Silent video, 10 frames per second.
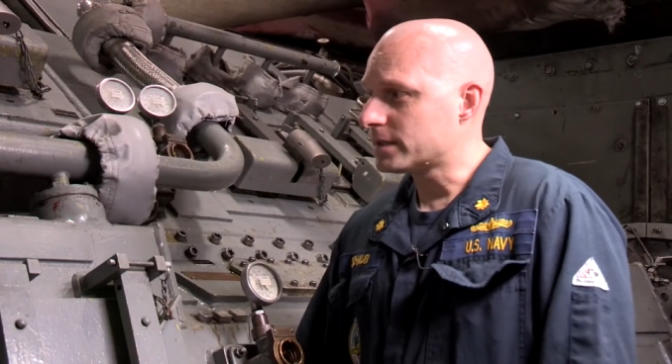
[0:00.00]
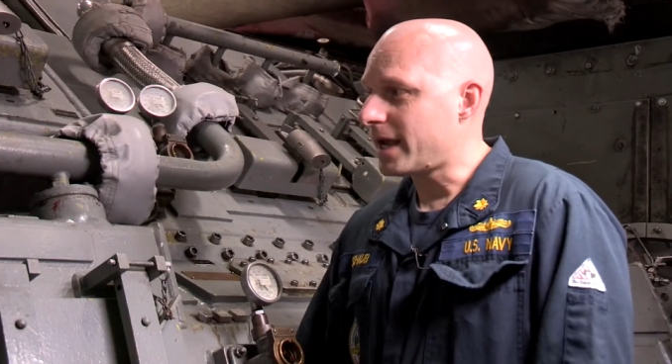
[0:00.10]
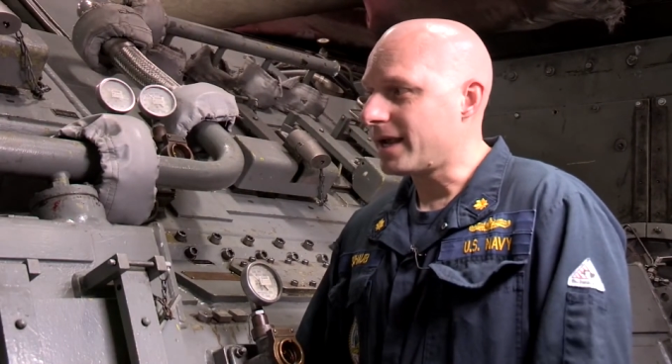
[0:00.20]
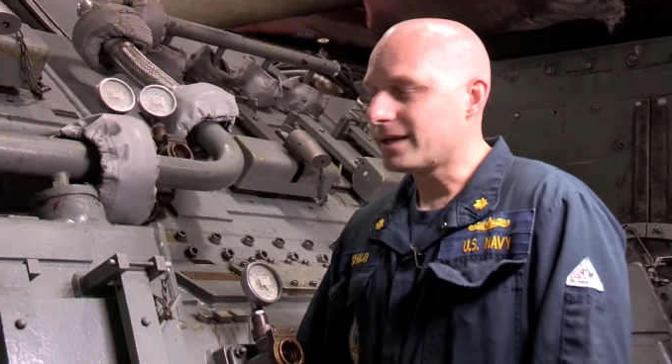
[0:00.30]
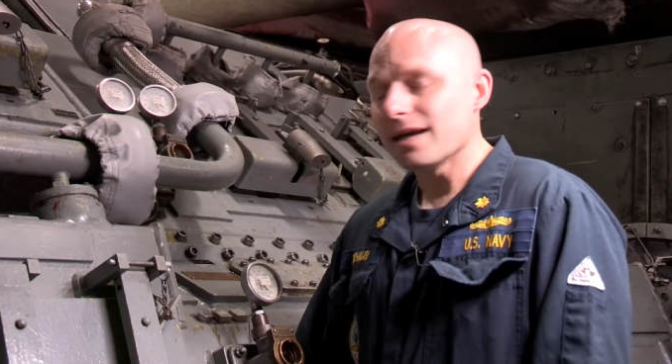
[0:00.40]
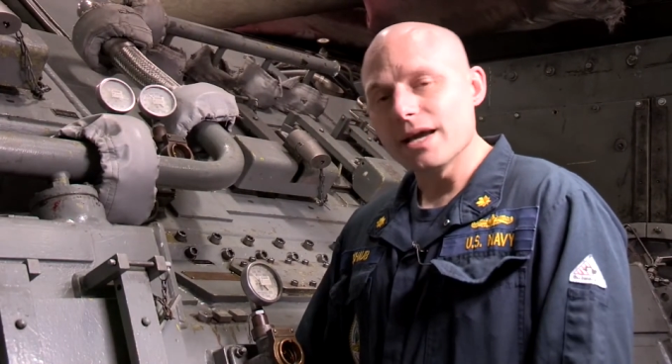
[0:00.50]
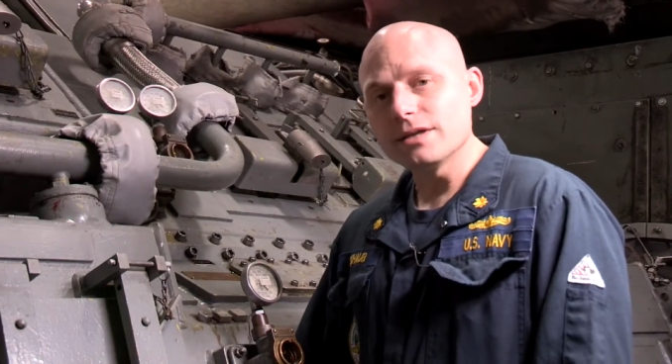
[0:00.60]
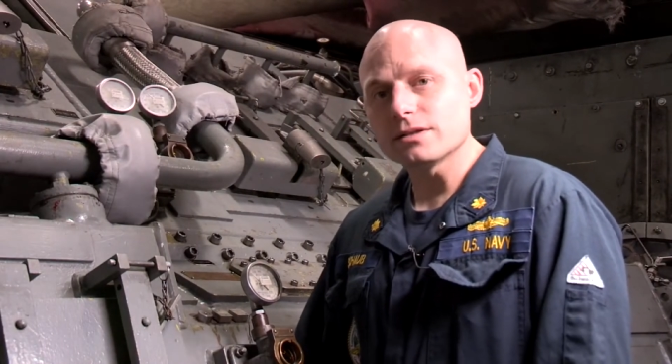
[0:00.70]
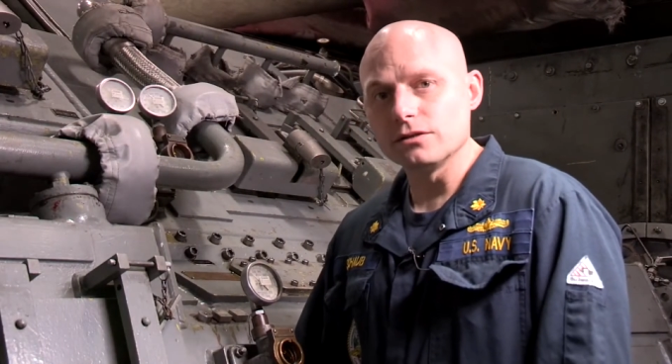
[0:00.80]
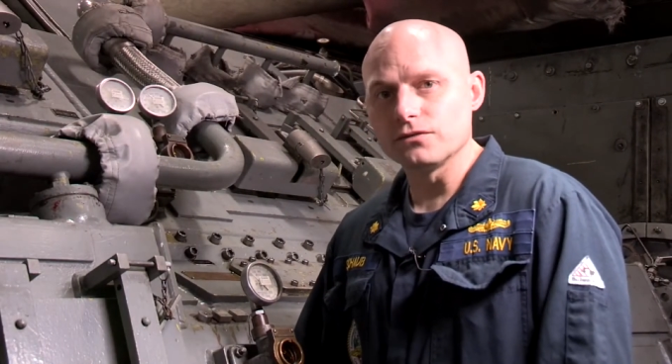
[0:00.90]
a
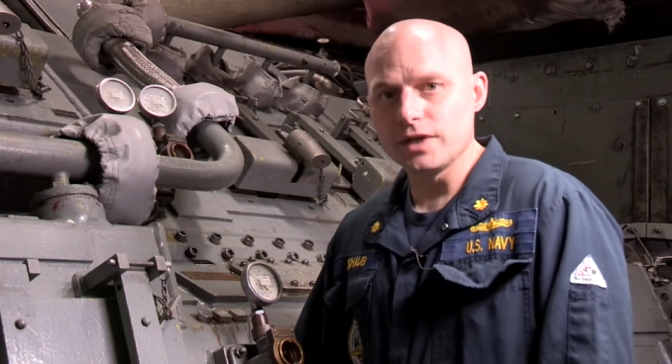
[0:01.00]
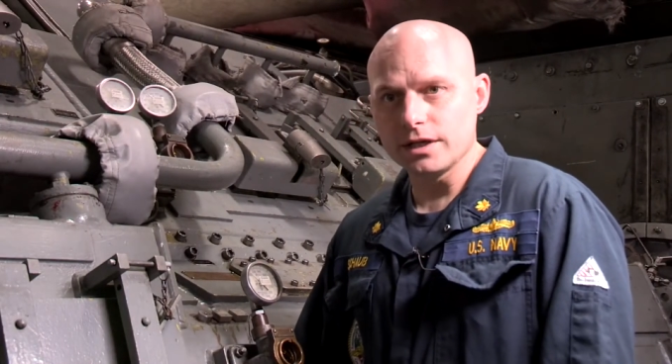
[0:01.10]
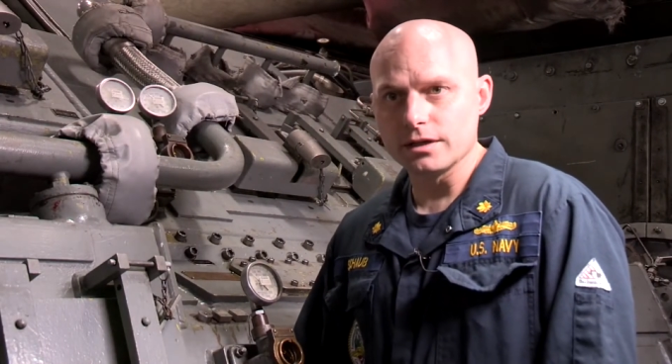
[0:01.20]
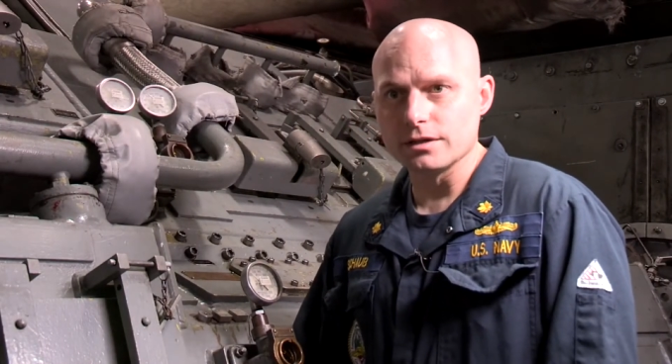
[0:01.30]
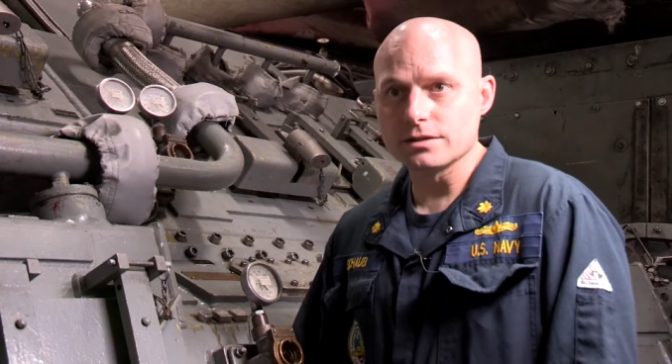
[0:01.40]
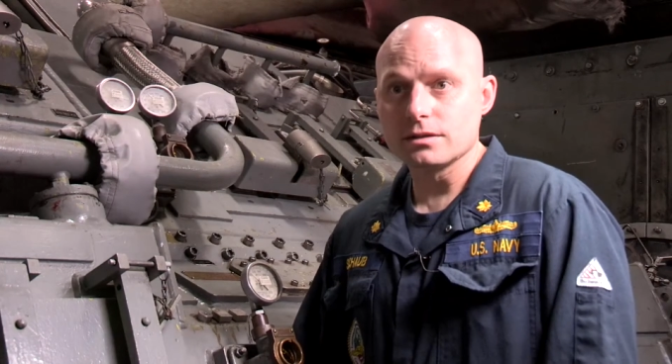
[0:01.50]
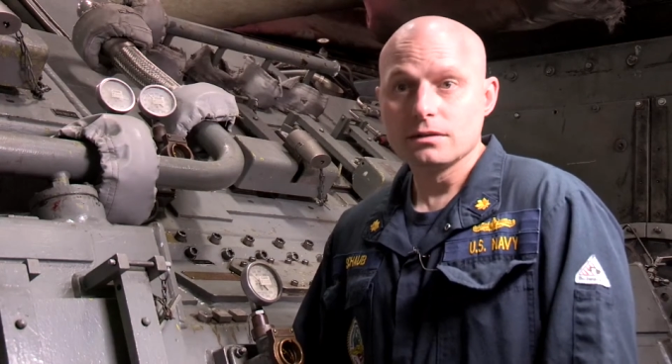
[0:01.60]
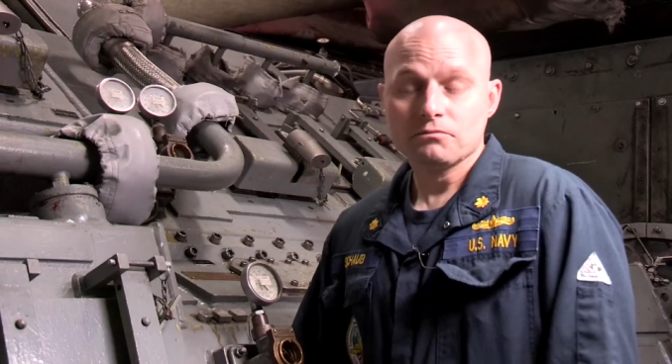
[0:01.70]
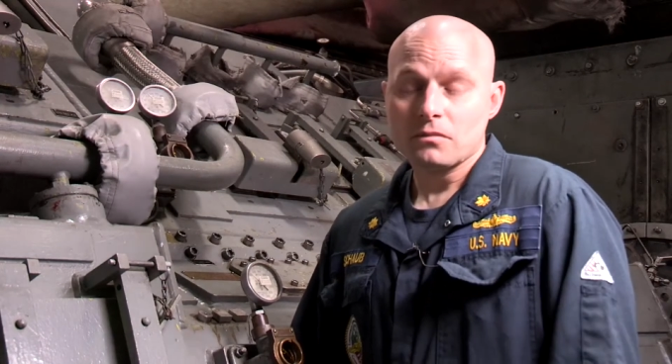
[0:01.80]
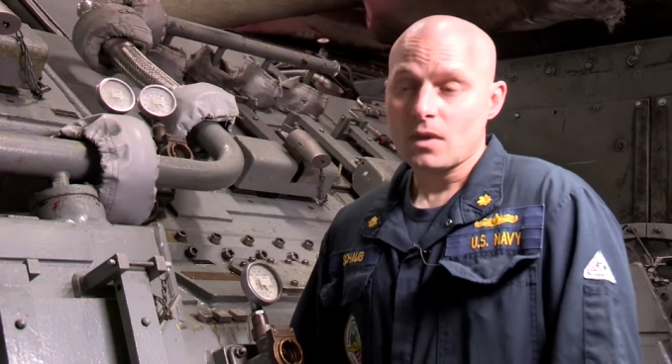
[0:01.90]
case of gears.
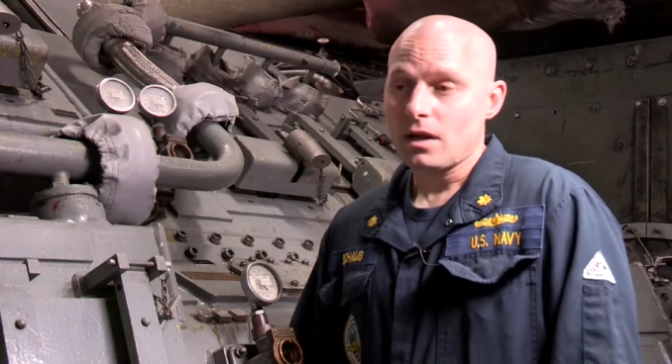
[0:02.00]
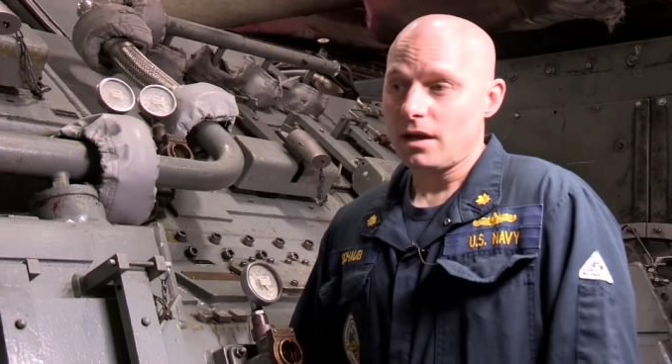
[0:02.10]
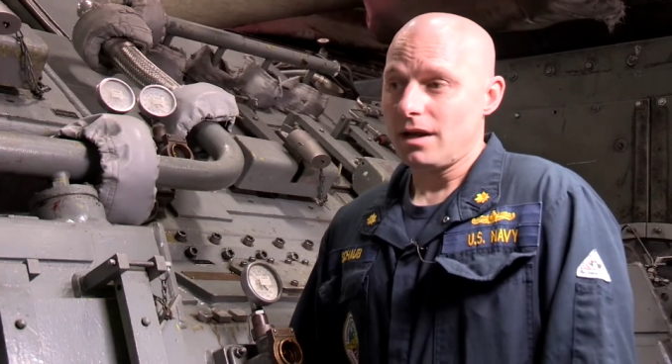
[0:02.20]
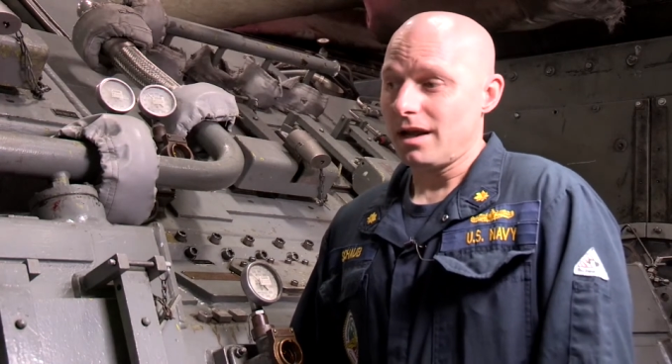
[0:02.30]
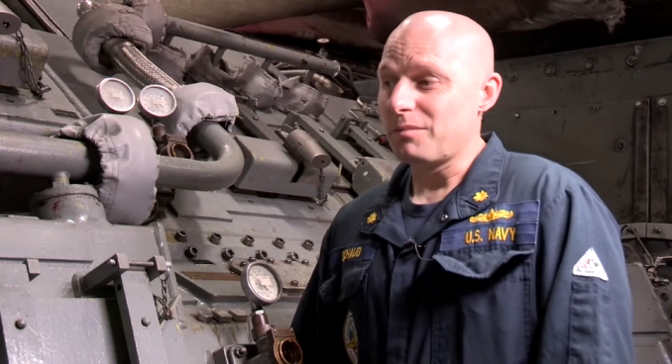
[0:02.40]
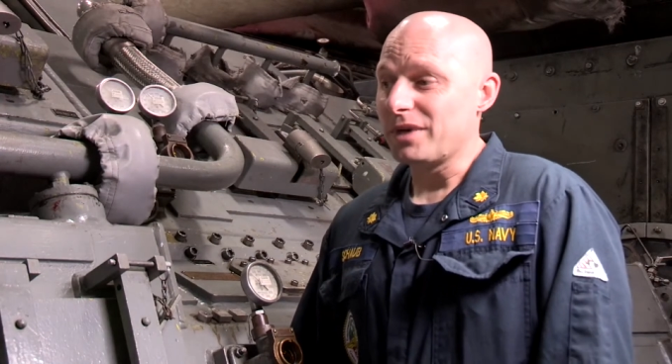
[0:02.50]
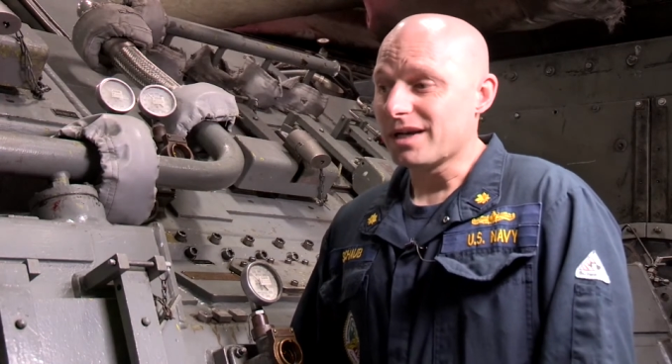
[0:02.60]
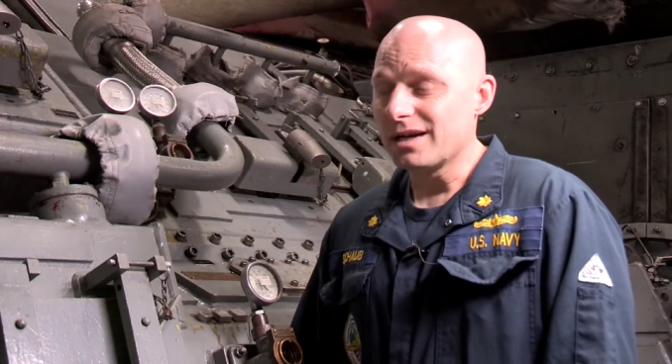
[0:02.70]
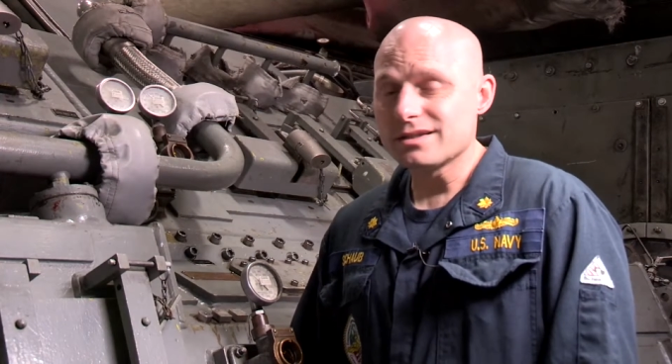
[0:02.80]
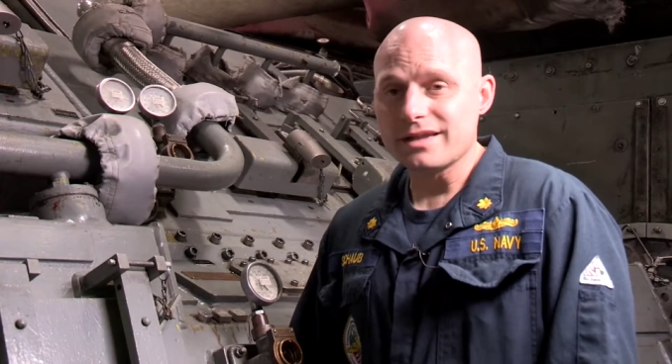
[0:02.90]
And because